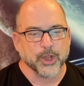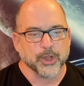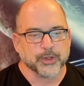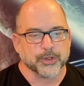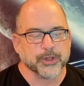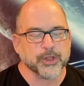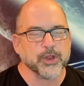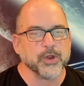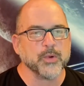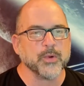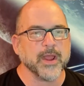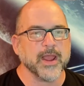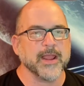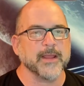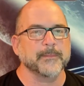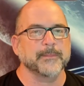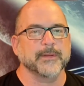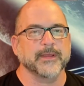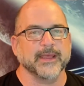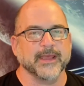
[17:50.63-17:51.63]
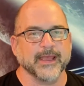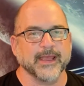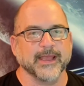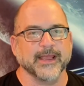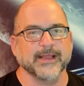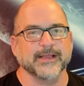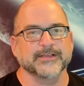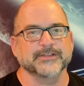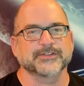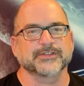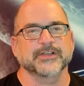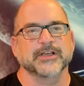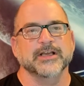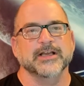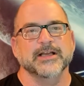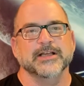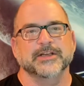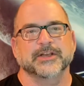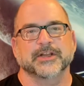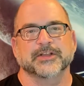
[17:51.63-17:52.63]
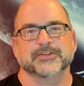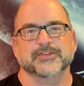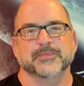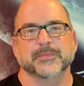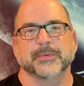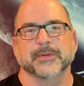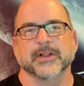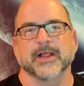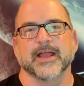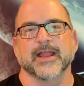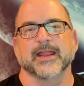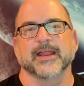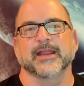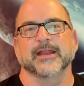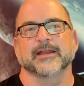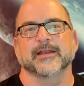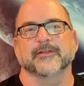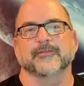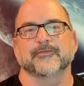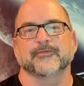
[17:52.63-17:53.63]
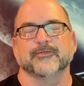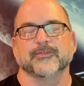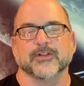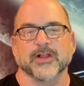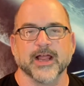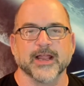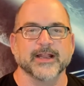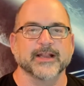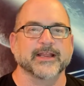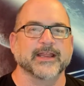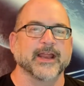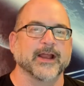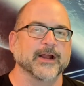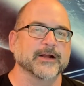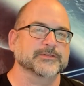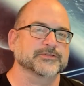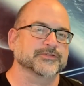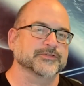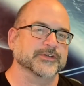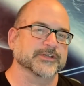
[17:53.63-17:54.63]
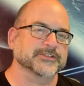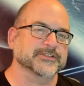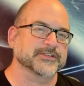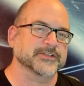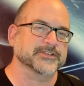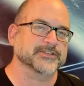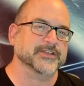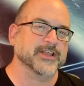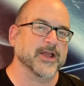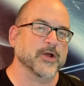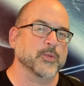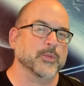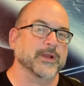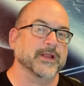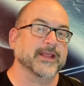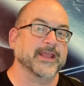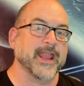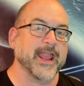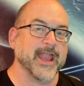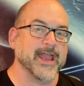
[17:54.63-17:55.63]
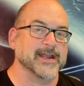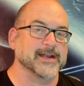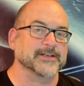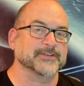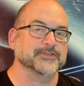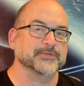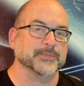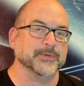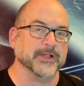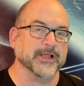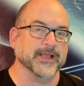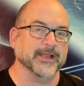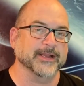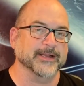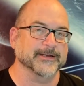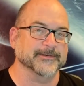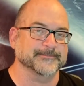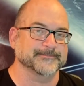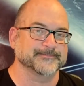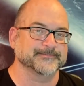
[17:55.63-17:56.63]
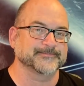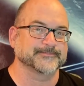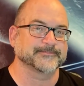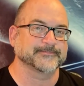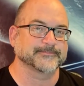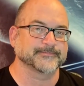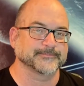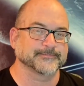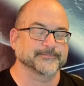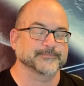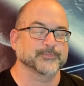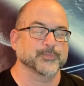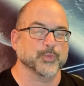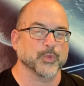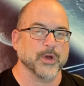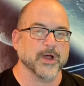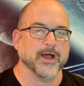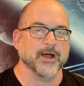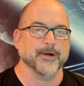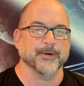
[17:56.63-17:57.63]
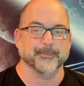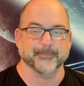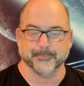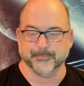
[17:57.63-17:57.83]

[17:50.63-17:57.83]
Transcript: UAPs displayed flight characteristics that we can't explain. Wow.